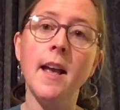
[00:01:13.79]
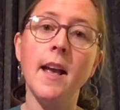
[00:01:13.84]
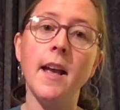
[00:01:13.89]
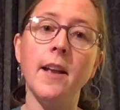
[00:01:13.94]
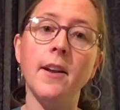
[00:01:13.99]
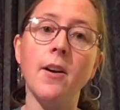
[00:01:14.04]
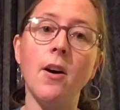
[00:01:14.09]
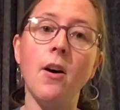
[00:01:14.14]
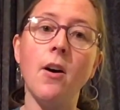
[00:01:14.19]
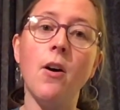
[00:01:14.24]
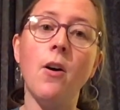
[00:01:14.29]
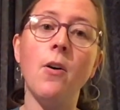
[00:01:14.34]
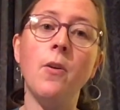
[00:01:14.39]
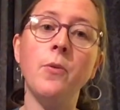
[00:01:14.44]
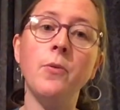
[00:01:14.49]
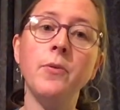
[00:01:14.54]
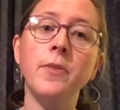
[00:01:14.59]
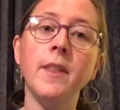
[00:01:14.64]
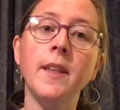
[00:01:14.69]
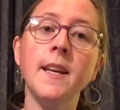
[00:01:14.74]
and
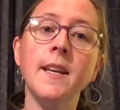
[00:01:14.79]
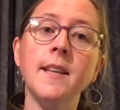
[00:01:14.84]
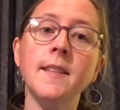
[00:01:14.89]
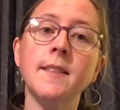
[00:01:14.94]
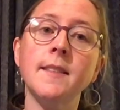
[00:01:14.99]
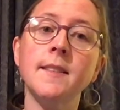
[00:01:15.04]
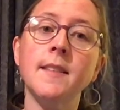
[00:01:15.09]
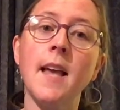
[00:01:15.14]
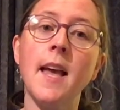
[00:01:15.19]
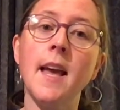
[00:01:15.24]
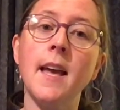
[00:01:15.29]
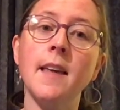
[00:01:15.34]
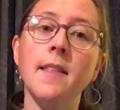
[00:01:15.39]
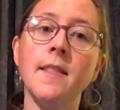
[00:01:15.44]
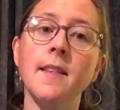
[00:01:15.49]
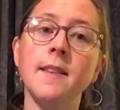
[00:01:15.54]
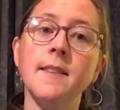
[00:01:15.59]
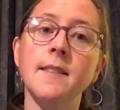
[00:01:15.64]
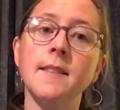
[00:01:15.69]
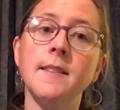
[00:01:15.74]
only say
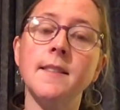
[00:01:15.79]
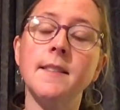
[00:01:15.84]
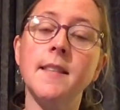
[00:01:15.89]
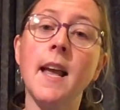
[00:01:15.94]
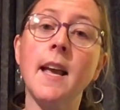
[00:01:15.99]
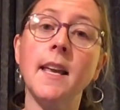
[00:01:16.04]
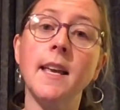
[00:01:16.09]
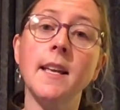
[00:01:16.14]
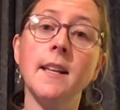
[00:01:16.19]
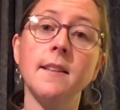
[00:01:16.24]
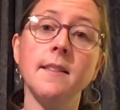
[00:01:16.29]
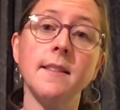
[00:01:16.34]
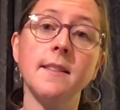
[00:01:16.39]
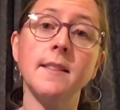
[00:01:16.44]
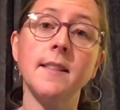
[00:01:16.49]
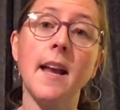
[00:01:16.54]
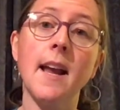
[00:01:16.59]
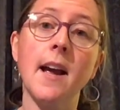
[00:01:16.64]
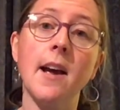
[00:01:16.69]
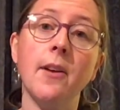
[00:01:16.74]
the second
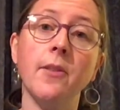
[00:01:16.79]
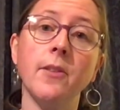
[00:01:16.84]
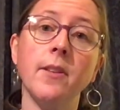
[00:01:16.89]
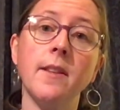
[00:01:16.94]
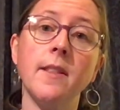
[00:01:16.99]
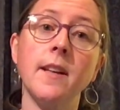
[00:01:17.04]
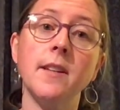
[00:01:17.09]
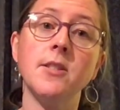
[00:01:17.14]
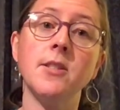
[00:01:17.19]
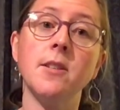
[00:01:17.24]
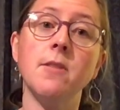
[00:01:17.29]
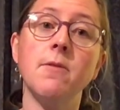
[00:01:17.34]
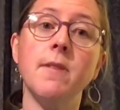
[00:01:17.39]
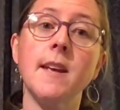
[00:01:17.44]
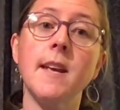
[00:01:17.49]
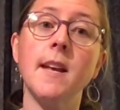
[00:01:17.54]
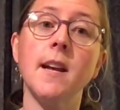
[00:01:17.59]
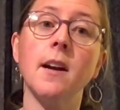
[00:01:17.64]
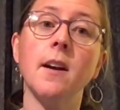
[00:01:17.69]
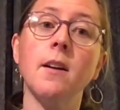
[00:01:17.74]
sound that you
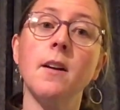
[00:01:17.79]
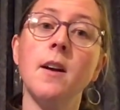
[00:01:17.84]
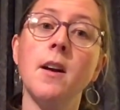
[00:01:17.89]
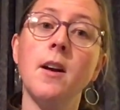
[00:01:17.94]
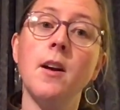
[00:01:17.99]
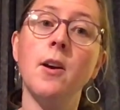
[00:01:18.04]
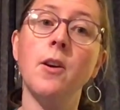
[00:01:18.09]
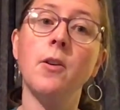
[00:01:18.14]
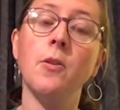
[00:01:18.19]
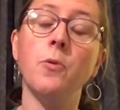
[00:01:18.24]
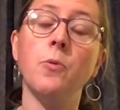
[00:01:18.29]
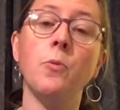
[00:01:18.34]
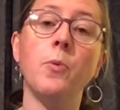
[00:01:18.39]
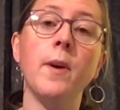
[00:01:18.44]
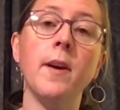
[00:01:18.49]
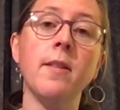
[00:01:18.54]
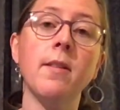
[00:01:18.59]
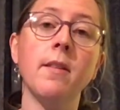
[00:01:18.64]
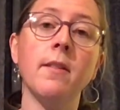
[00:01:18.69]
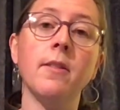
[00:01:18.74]
hear
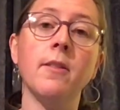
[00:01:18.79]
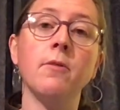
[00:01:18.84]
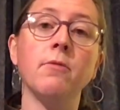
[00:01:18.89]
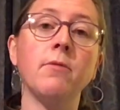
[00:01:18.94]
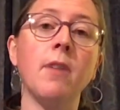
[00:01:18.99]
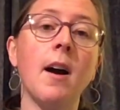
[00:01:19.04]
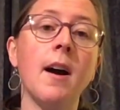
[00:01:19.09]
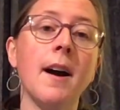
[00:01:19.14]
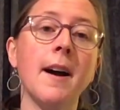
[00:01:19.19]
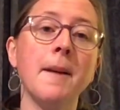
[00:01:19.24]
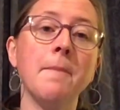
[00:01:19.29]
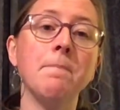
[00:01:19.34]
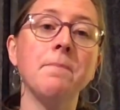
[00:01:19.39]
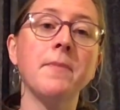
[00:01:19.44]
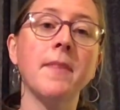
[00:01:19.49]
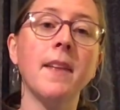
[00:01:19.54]
with the rhyme.